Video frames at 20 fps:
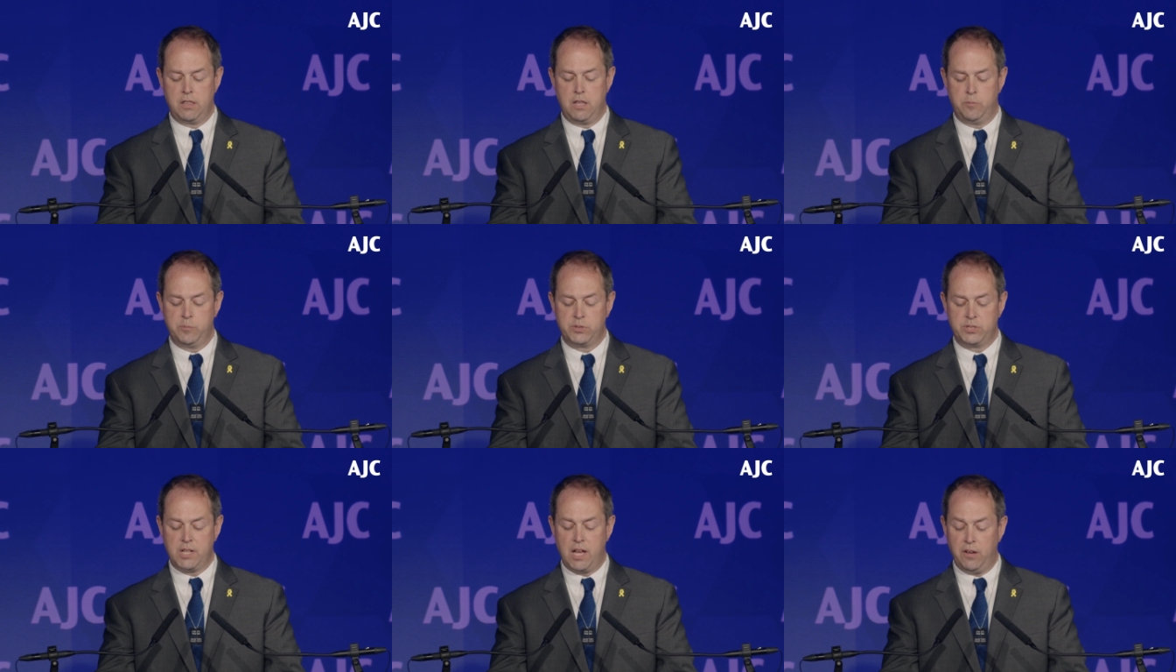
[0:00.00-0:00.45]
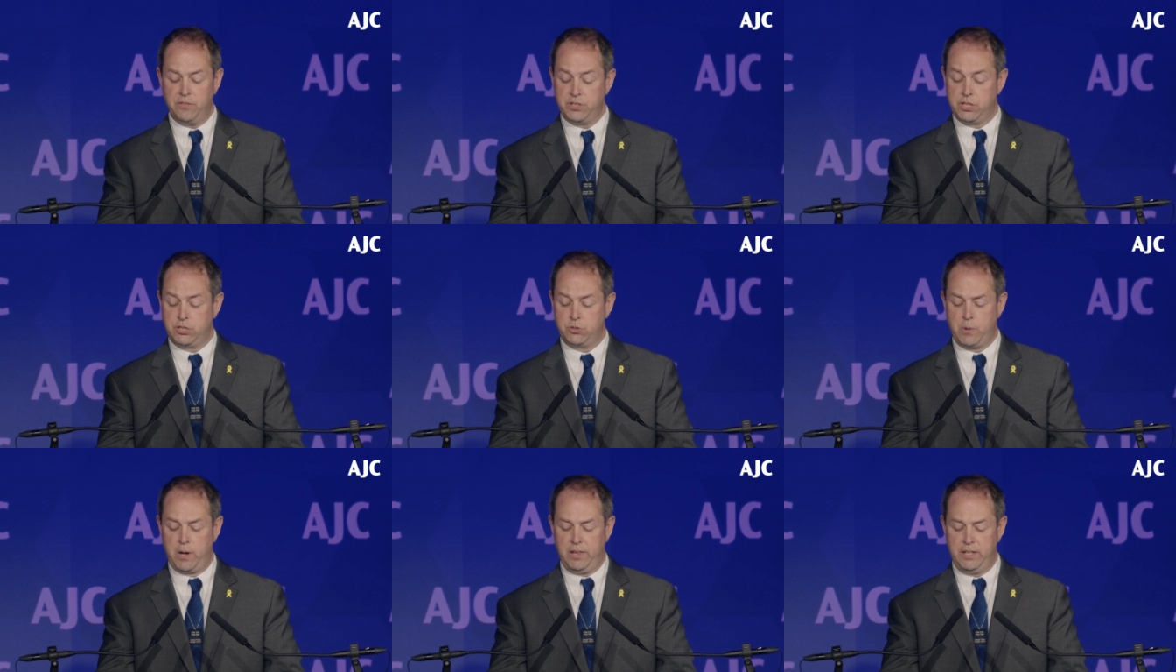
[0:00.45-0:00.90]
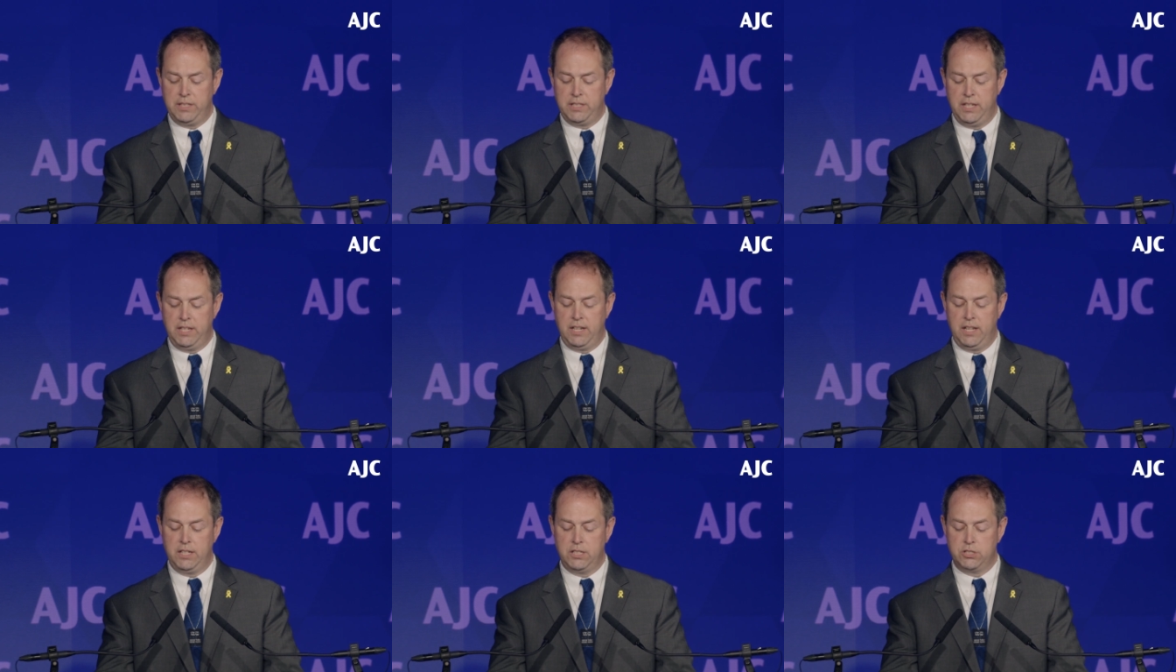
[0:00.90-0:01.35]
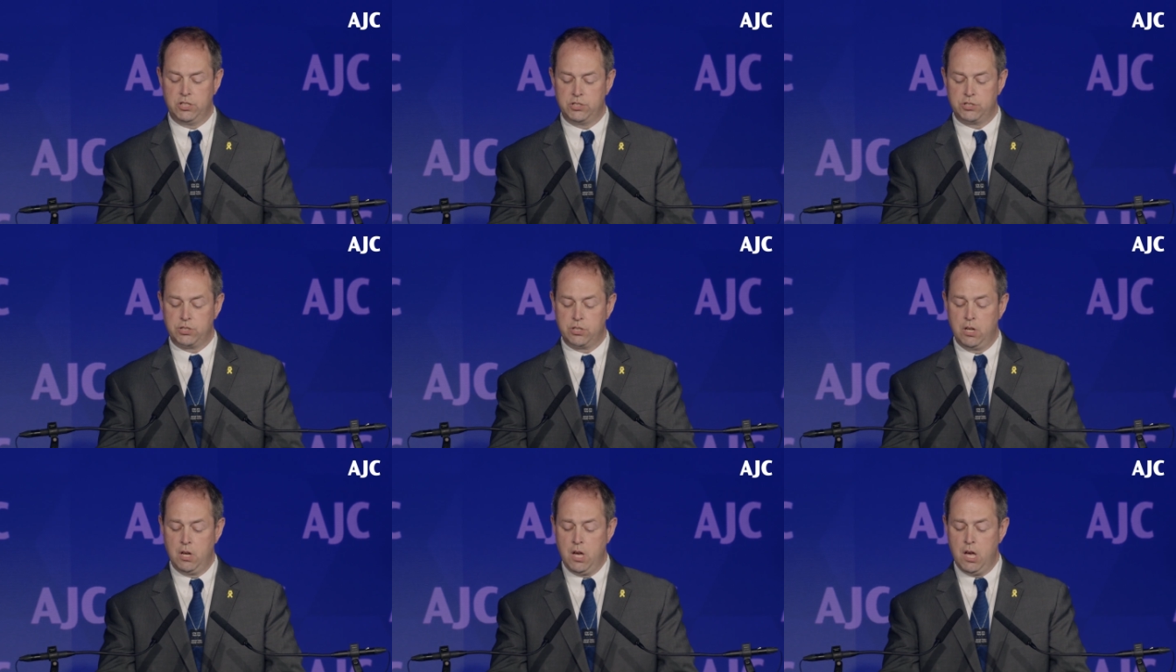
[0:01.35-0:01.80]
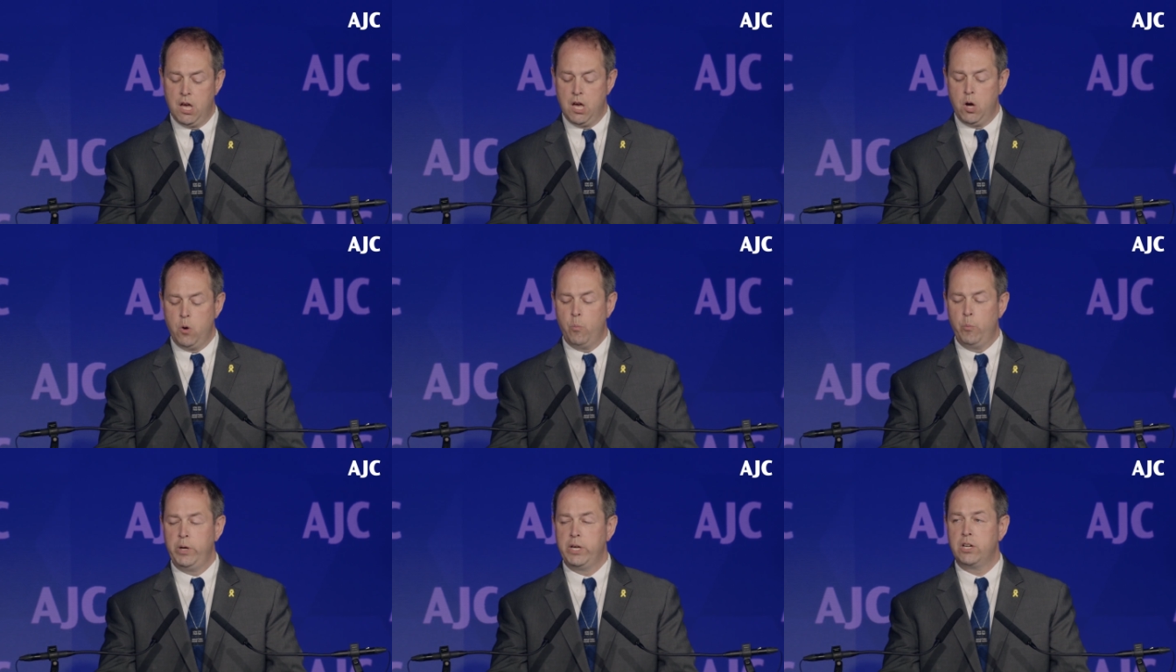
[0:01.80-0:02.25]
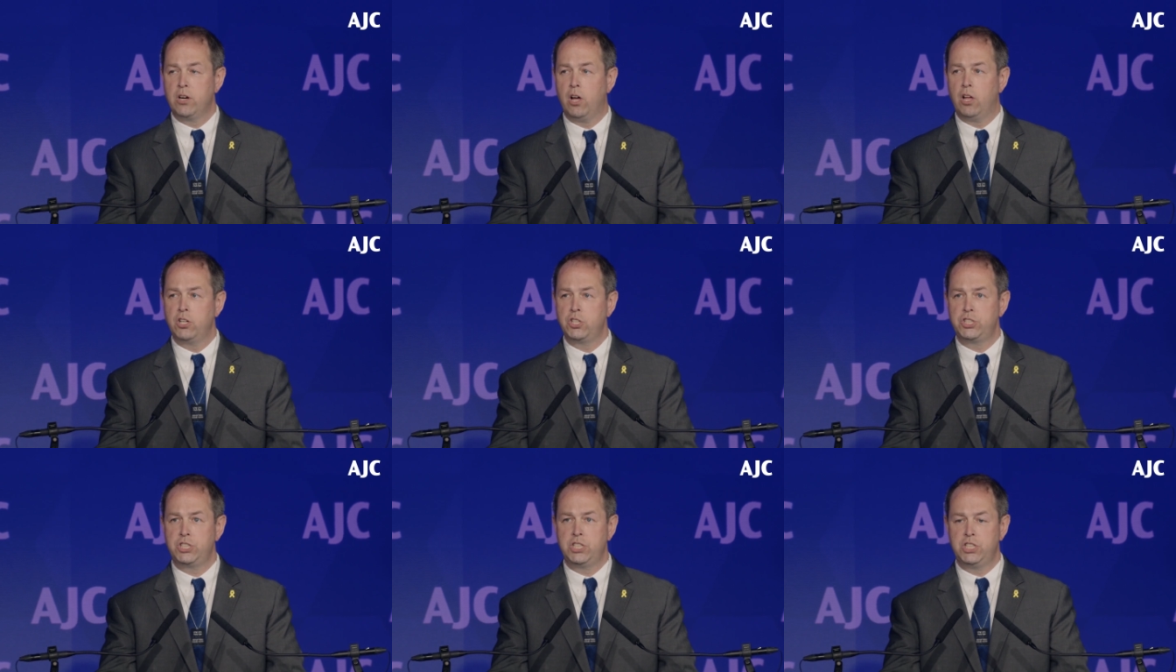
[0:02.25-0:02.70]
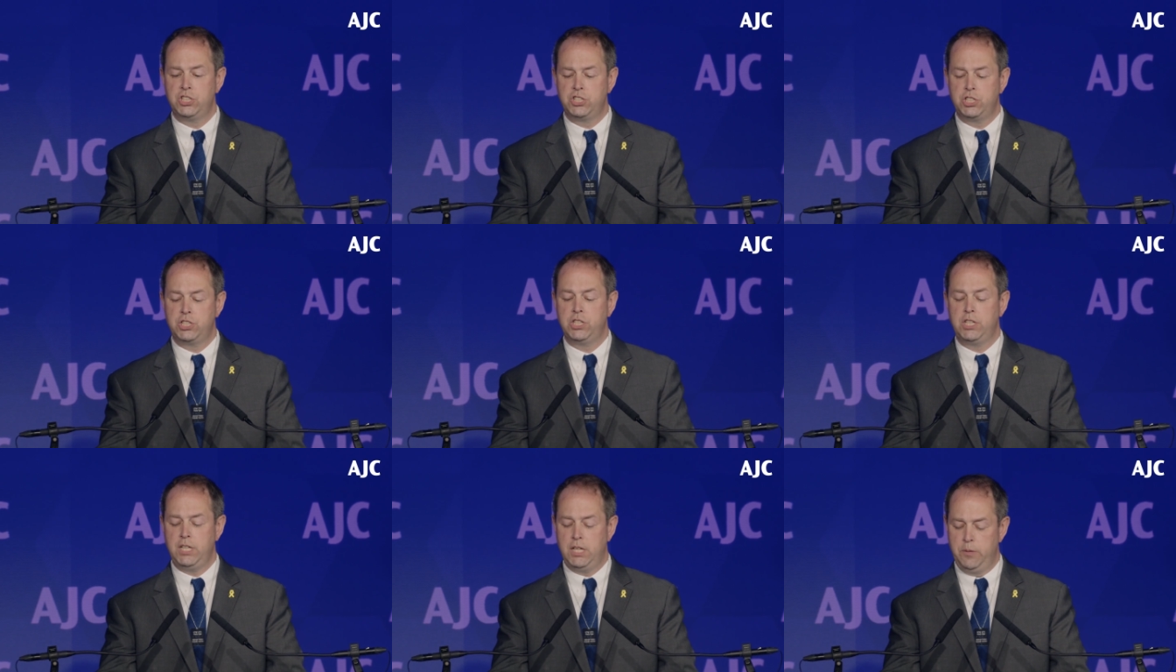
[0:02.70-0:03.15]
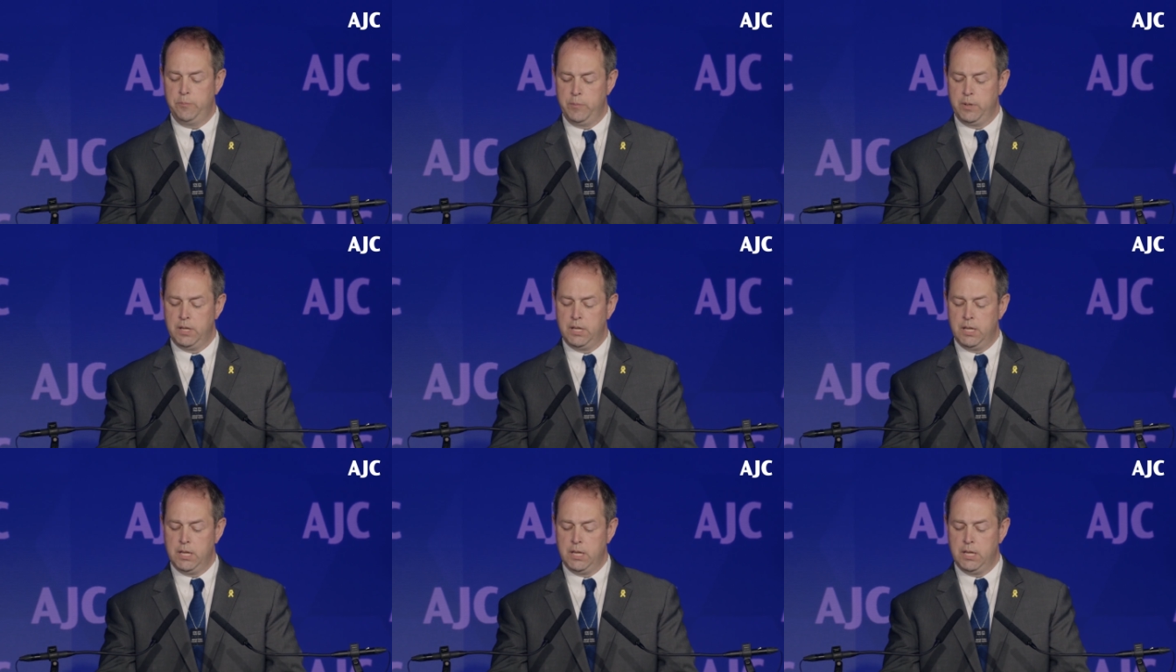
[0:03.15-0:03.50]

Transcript: are themselves Israeli teenagers, whom we call Shinshinim,